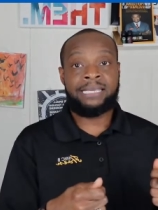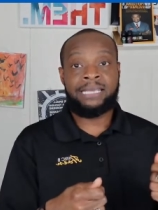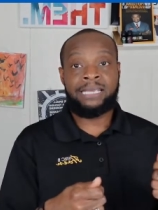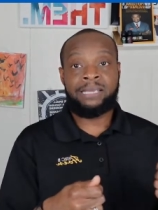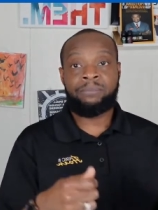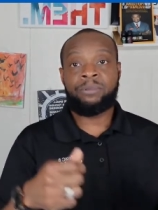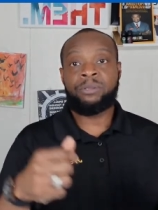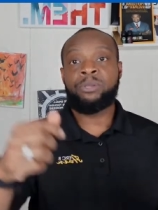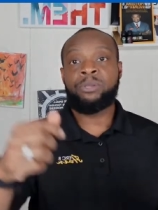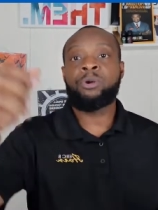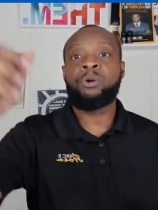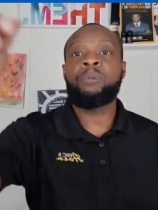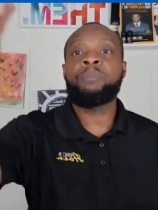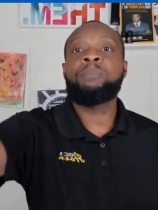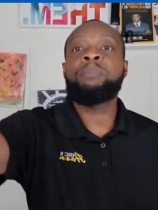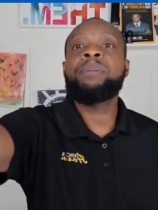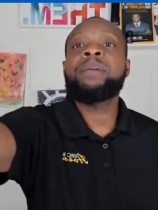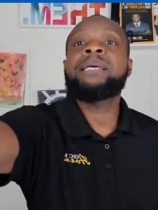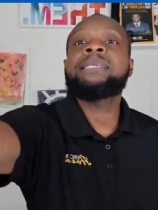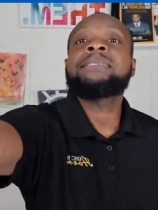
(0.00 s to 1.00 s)
to keep
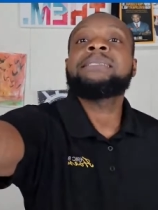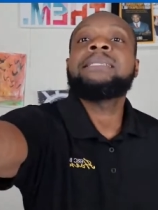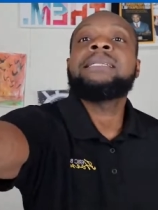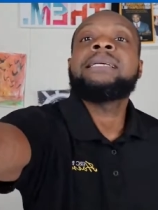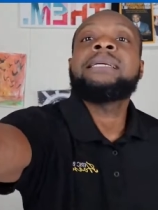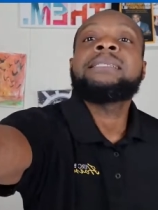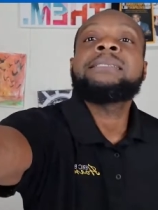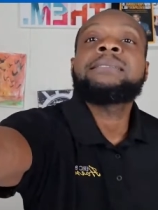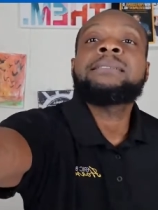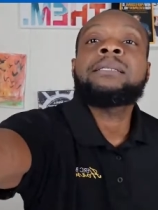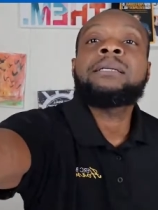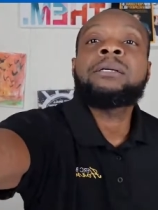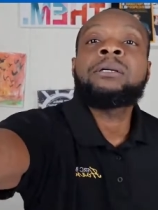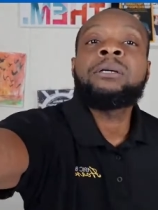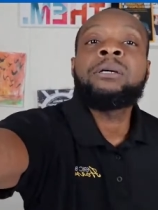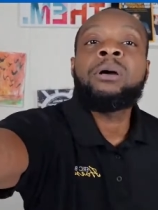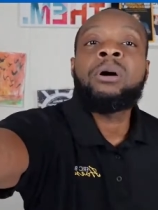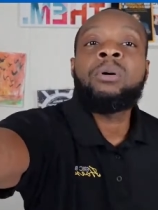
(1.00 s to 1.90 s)
your business